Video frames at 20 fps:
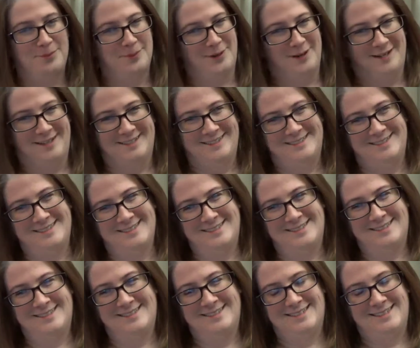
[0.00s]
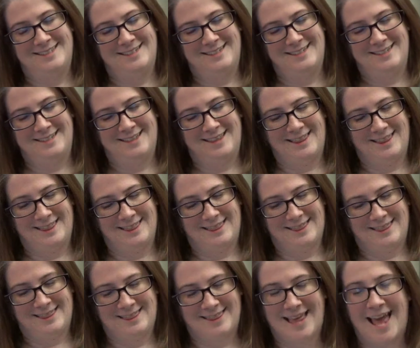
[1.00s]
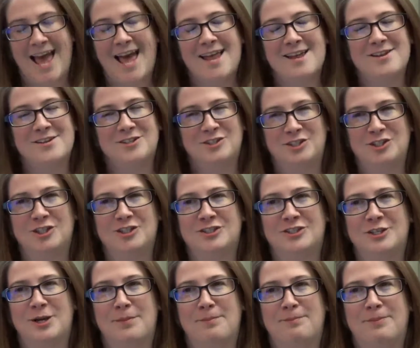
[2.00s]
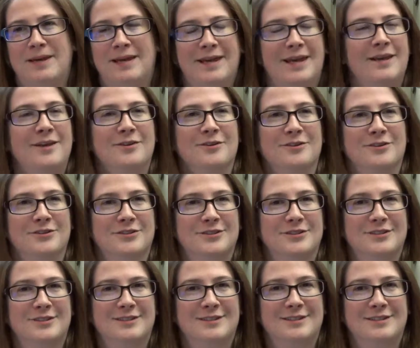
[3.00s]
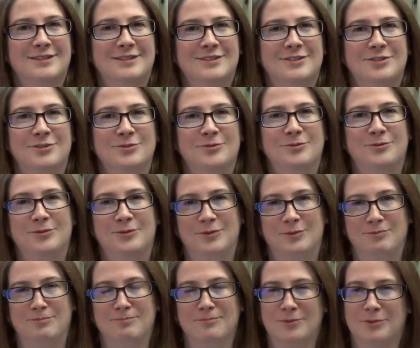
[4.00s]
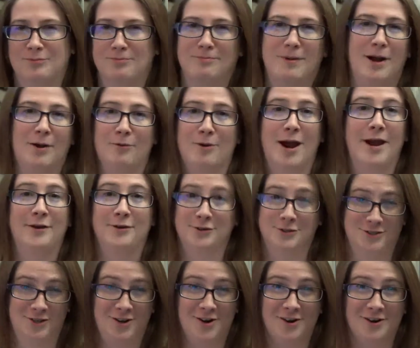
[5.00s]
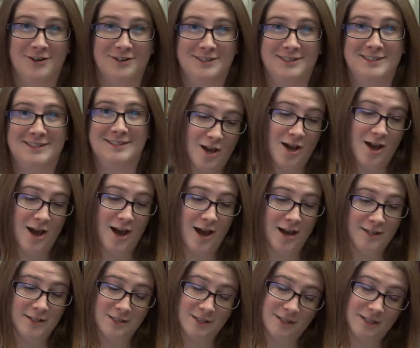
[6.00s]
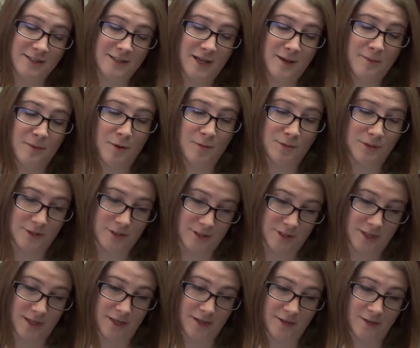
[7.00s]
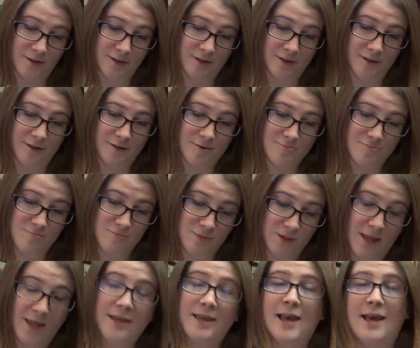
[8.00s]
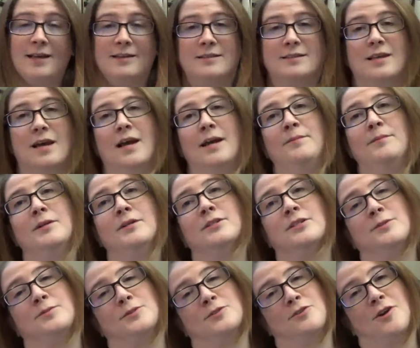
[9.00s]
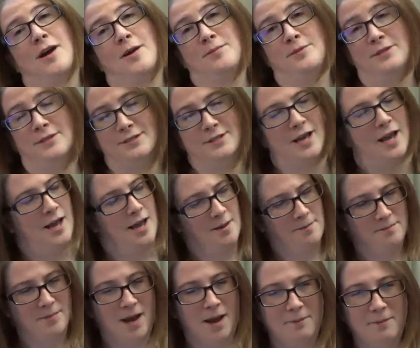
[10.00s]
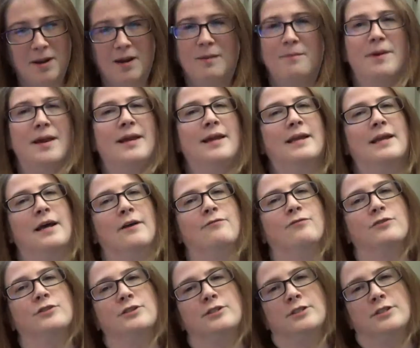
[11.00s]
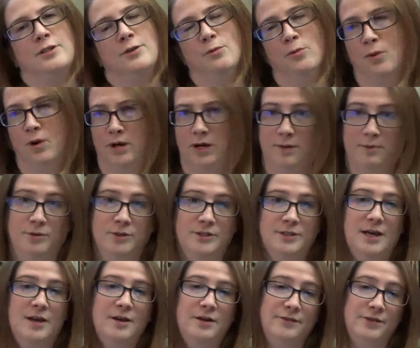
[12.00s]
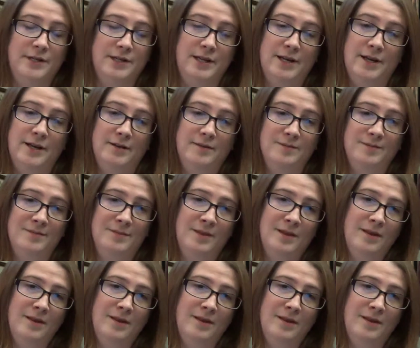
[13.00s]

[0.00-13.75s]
But that just appeals to my writer's heart. I just at that moment said, yes, I'm gonna subscribe to this guy. I'm gonna make an effort to see what he puts out every day.